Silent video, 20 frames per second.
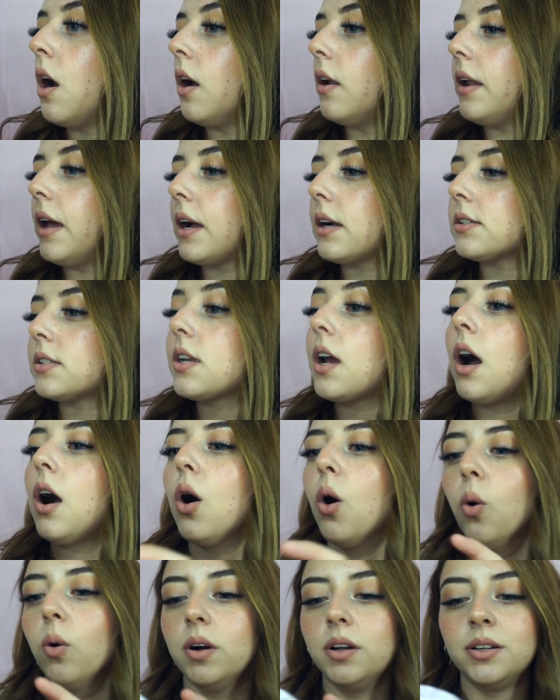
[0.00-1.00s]
Next,
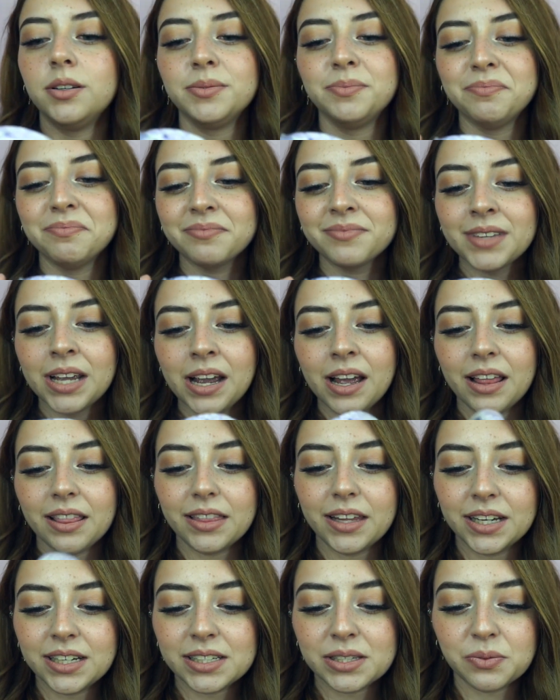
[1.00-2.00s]
oh,
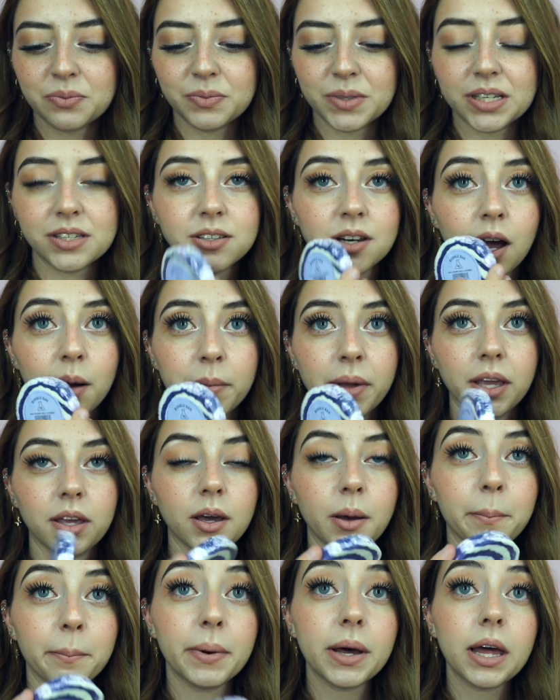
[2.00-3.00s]
this is not
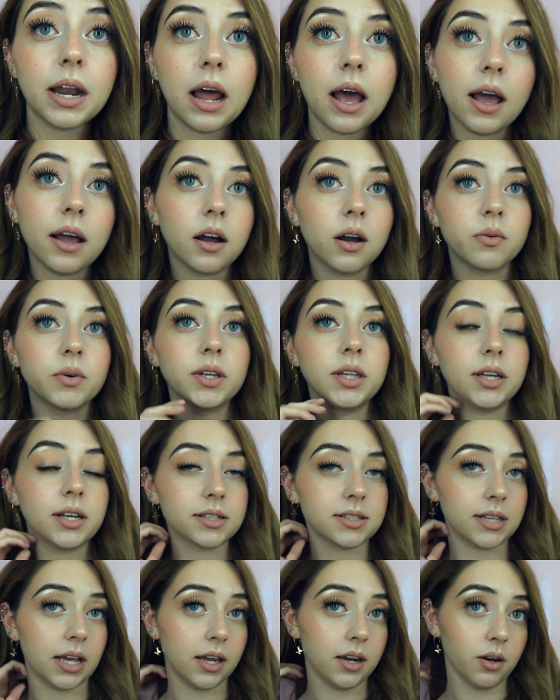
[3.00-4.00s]
makeup, but I got really
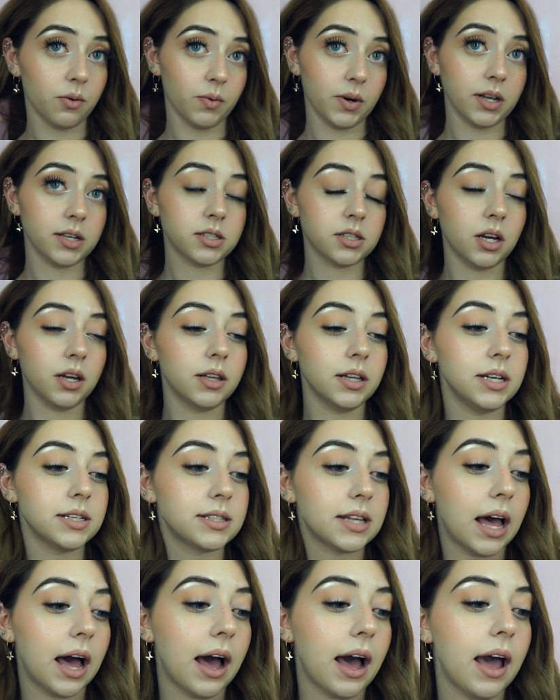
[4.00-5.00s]
excited when I saw
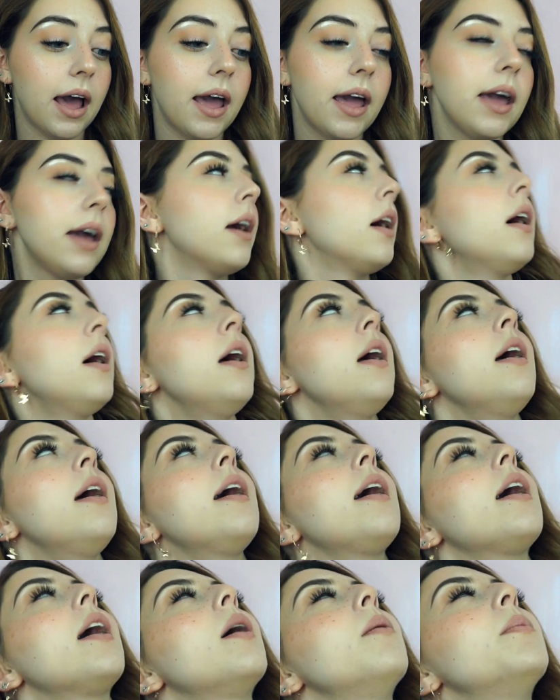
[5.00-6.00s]
this. I
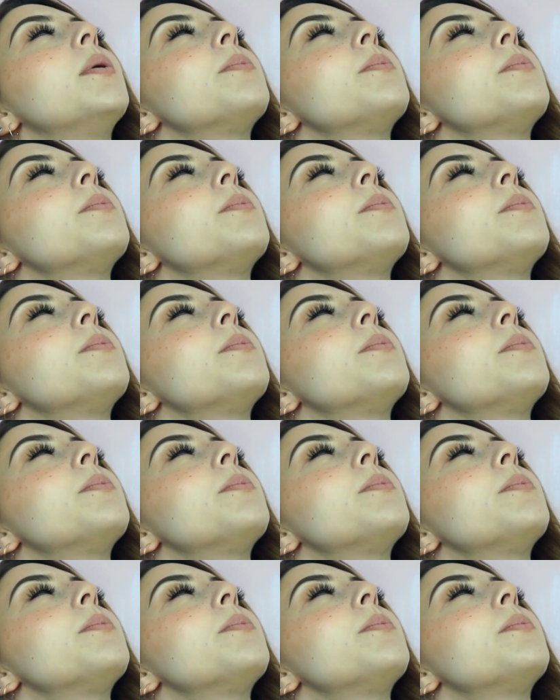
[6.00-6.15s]
am